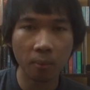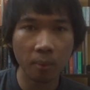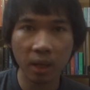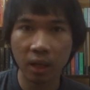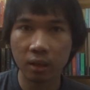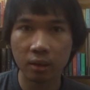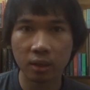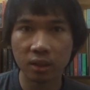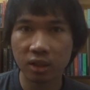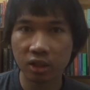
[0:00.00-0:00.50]

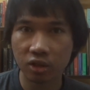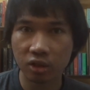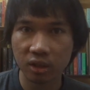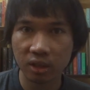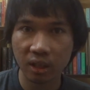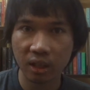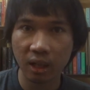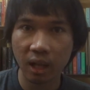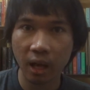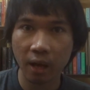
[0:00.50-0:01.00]
making decisions
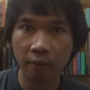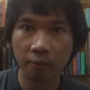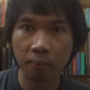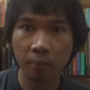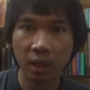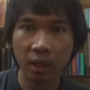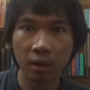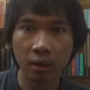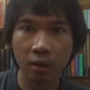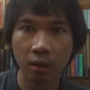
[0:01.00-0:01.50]
in life
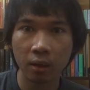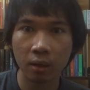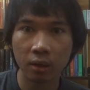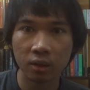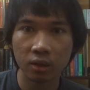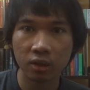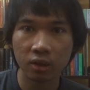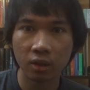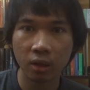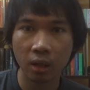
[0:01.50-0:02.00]

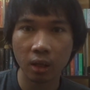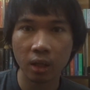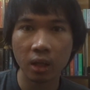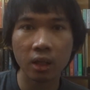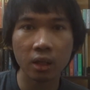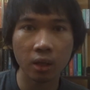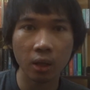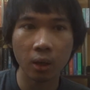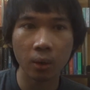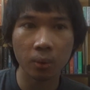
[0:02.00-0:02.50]
because he
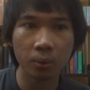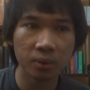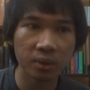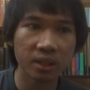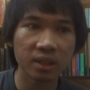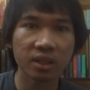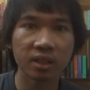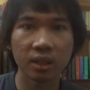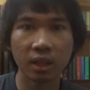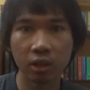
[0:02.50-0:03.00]
knows
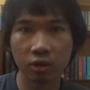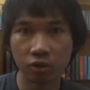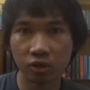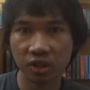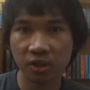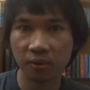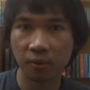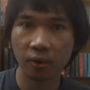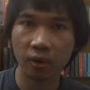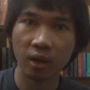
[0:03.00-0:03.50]
it's
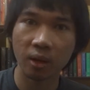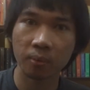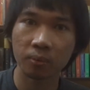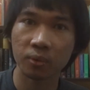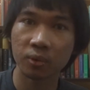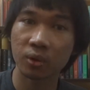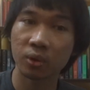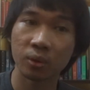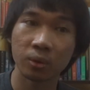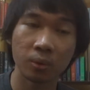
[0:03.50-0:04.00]
dangerous for him
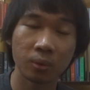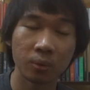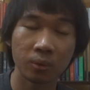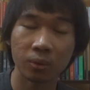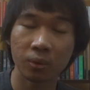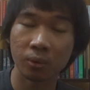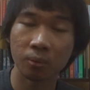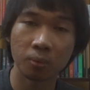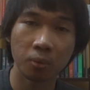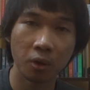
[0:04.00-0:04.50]
to
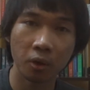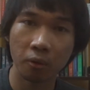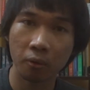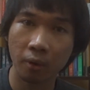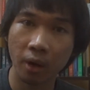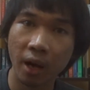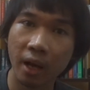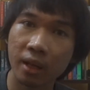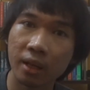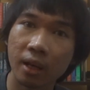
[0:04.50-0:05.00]
do bull
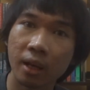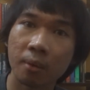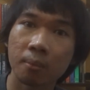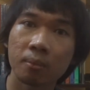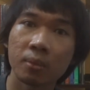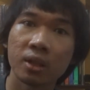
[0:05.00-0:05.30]
riding,